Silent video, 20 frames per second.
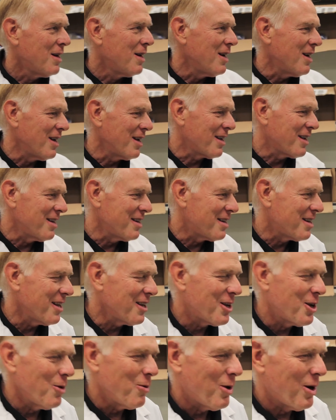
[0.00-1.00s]
I can
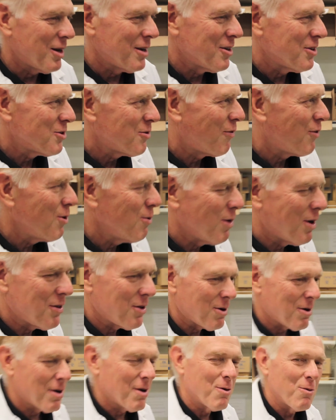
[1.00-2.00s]
take you on to a few
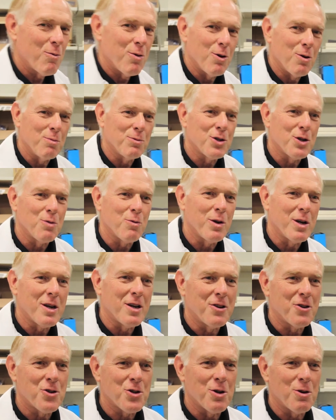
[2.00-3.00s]
other rooms and we
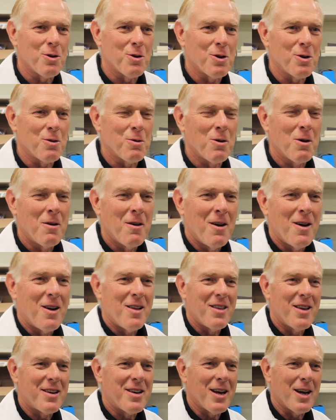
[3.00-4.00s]
can show you
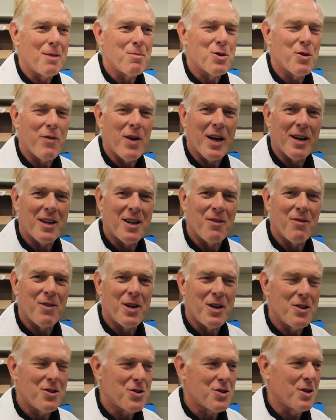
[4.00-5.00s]
the types of
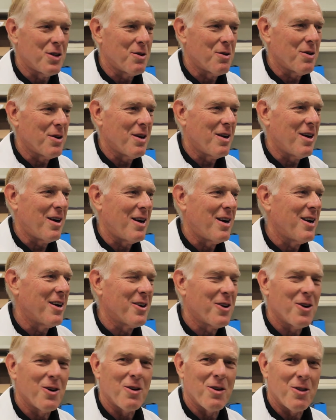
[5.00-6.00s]
activities that uh,
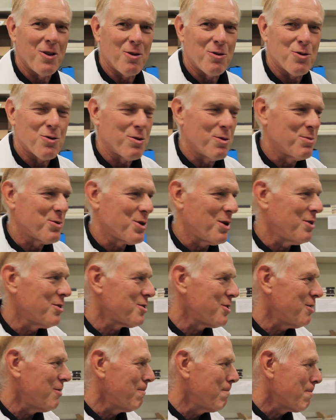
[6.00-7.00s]
occur in those rooms
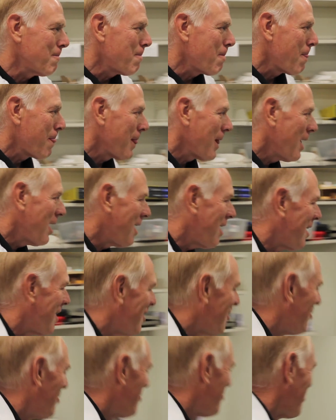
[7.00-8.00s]
also.
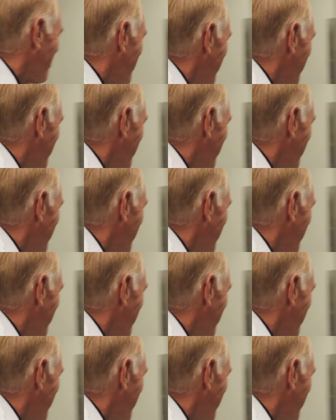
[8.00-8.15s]
Uh, over